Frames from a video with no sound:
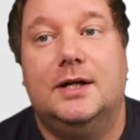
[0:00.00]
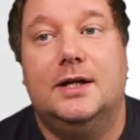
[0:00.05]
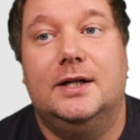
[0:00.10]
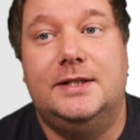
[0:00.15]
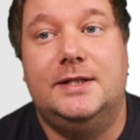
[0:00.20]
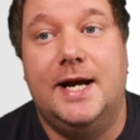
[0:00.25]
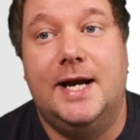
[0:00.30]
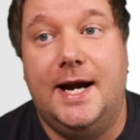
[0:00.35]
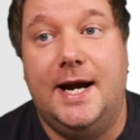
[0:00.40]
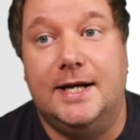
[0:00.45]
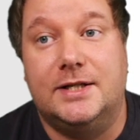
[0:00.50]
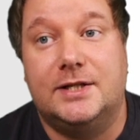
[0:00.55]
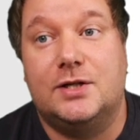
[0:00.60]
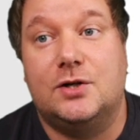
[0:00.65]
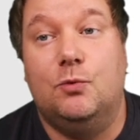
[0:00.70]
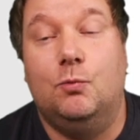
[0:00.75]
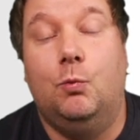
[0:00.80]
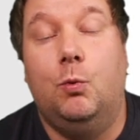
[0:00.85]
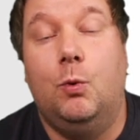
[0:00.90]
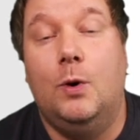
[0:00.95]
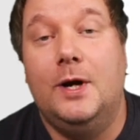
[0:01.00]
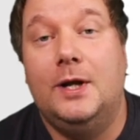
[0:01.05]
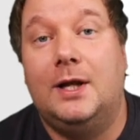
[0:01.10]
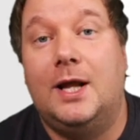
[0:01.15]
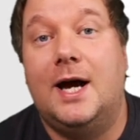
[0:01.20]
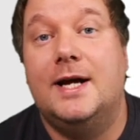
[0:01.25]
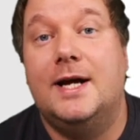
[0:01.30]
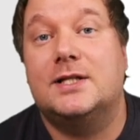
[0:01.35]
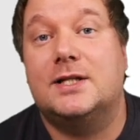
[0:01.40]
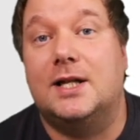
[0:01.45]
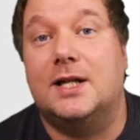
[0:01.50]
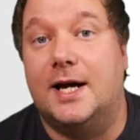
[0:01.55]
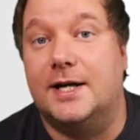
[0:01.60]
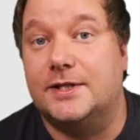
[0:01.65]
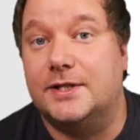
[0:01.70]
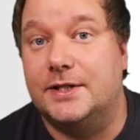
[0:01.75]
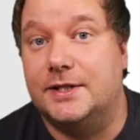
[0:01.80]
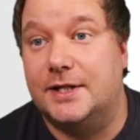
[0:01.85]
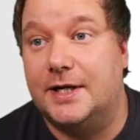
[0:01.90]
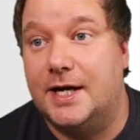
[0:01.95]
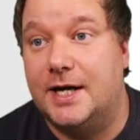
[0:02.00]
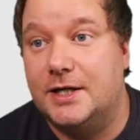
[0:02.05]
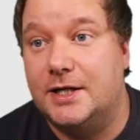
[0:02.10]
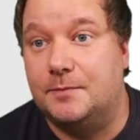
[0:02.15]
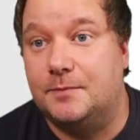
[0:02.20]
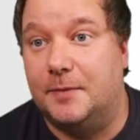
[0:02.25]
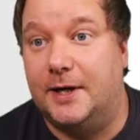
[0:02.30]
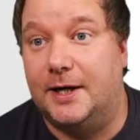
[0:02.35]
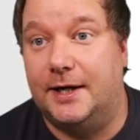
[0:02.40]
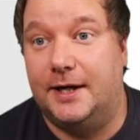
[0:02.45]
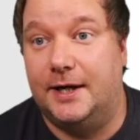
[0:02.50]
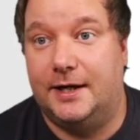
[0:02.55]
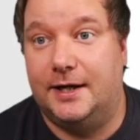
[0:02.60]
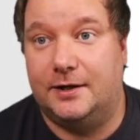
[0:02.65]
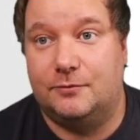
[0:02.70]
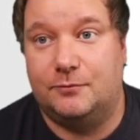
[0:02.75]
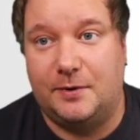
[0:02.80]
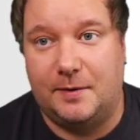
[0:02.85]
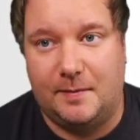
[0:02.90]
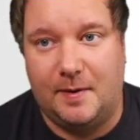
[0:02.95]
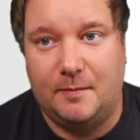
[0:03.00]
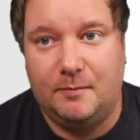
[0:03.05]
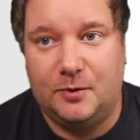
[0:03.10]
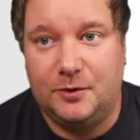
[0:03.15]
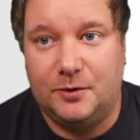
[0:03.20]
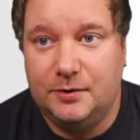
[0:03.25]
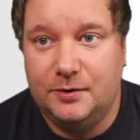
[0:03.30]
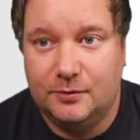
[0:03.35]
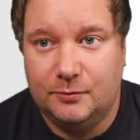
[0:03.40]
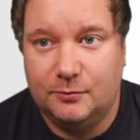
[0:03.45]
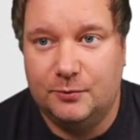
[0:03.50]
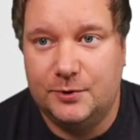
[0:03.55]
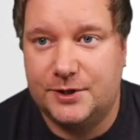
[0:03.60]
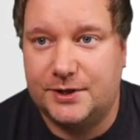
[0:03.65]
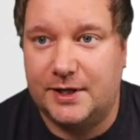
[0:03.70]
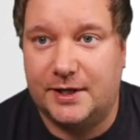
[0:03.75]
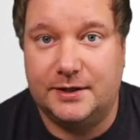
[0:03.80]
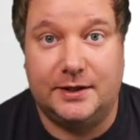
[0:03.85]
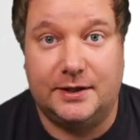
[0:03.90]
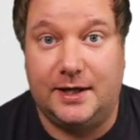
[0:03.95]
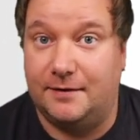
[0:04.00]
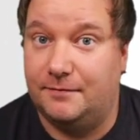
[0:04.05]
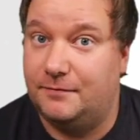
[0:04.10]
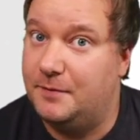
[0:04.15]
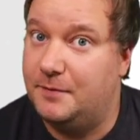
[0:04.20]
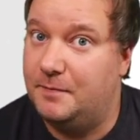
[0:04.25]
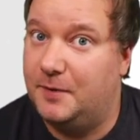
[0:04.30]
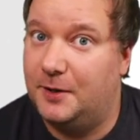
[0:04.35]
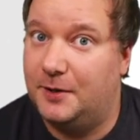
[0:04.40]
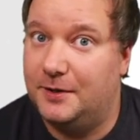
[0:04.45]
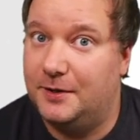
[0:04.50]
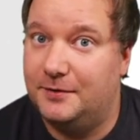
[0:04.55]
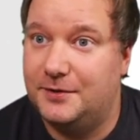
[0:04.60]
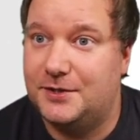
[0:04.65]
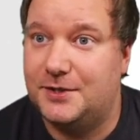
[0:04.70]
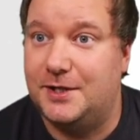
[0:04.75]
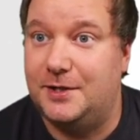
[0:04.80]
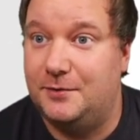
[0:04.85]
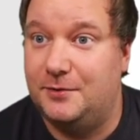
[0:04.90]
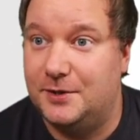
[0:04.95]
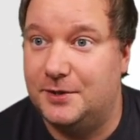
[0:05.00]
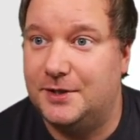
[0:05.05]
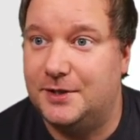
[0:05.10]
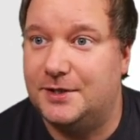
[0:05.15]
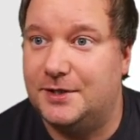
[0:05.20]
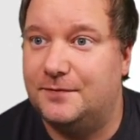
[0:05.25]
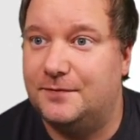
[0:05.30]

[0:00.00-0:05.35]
dates will I slice and dice by? And remember, we said in every part of the series thus